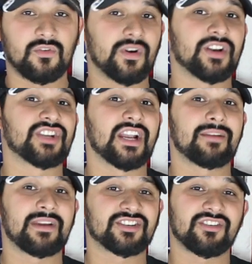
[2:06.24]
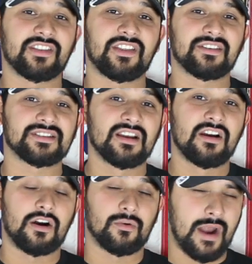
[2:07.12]
if you want to check and make sure that there's
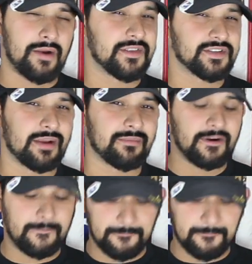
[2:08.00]
a round in the chamber.